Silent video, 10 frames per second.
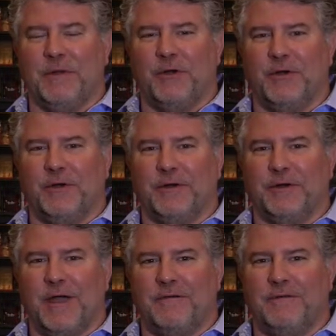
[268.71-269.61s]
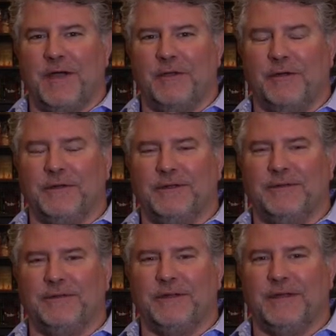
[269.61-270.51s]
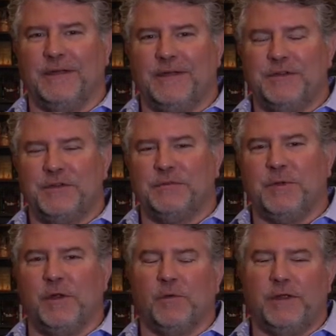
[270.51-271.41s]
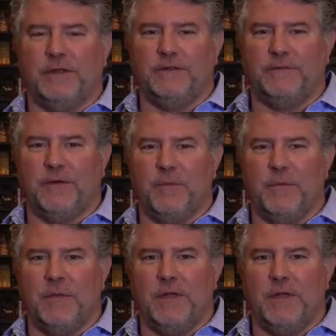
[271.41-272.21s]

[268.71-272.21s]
her godfather is just being released from